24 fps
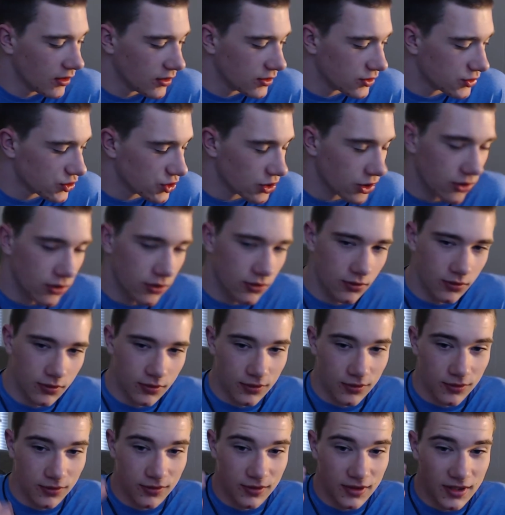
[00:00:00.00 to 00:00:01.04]
So,
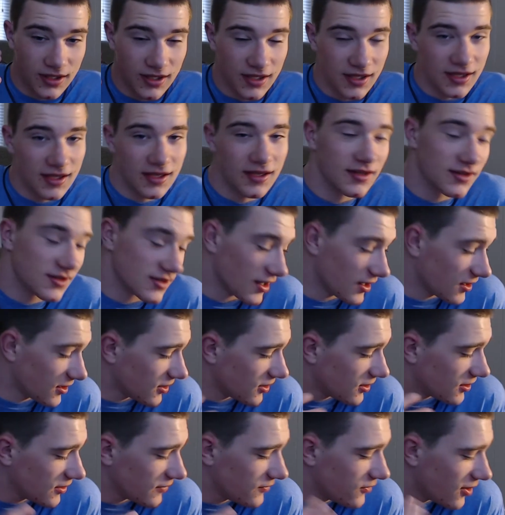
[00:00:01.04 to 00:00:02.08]

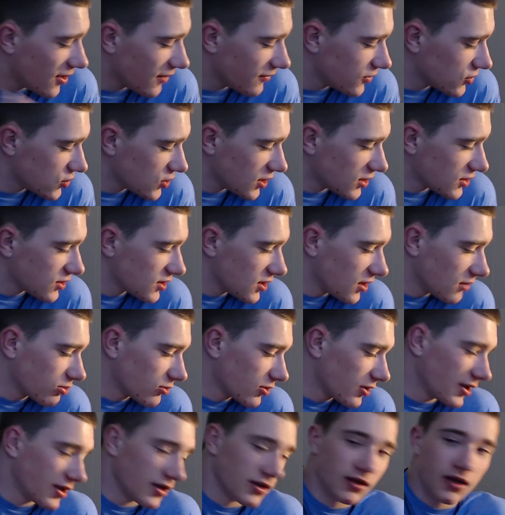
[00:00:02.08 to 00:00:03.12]
if you have the chance to
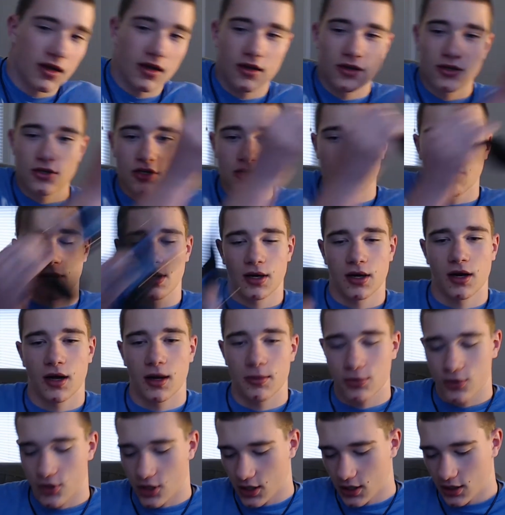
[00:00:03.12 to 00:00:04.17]
upgrade, you're going to
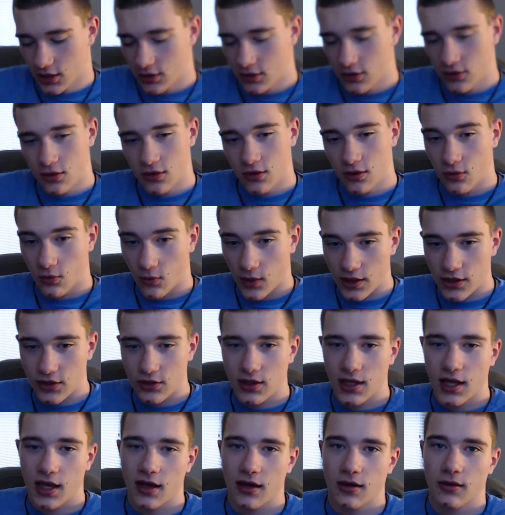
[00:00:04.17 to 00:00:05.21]
upgrade when you
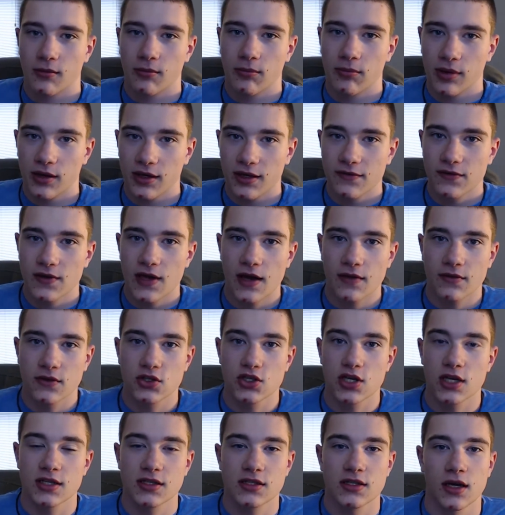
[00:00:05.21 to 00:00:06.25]
can. But if you have the
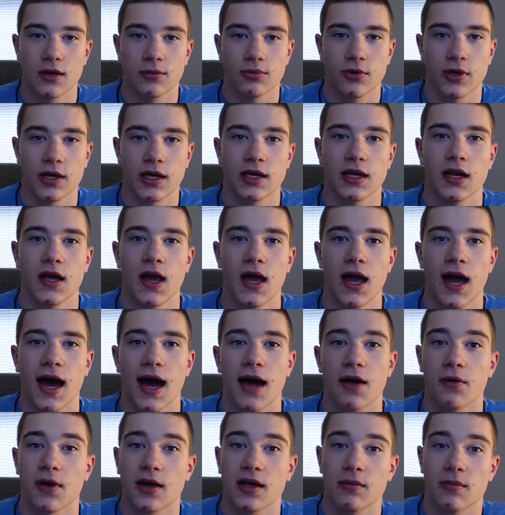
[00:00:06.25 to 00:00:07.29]
chance to upgrade, I
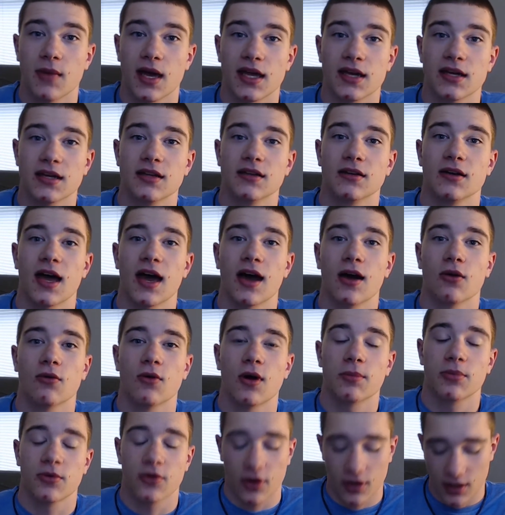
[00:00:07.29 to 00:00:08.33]
recommend
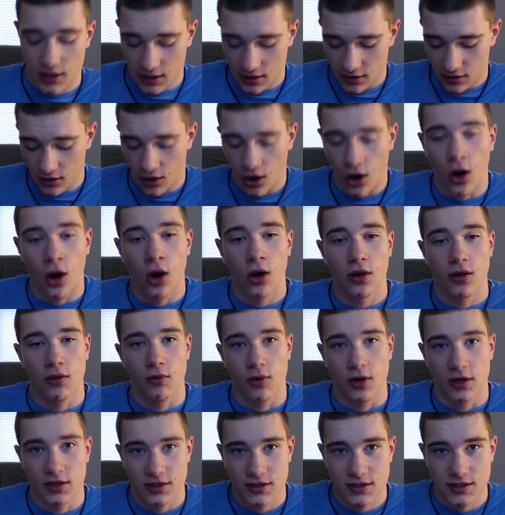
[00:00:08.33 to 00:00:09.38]
upgrading all at
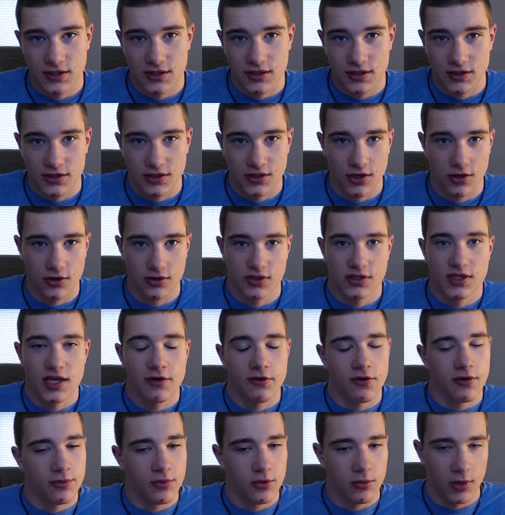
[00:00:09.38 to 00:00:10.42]
once. So, save
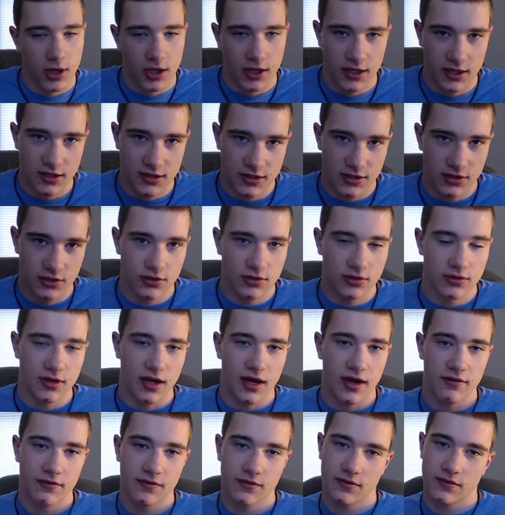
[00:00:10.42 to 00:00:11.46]
up your money until you
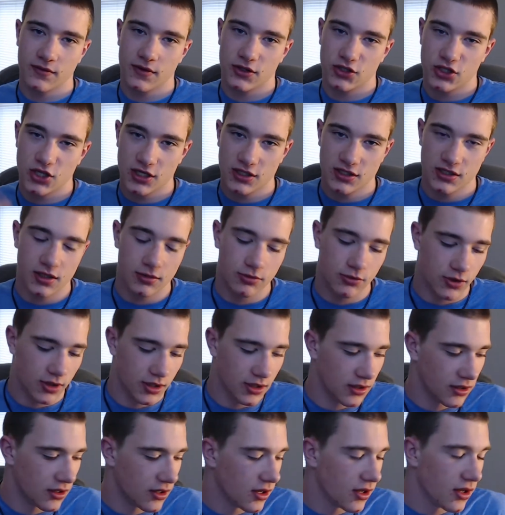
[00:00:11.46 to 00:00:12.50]
have a chance to upgrade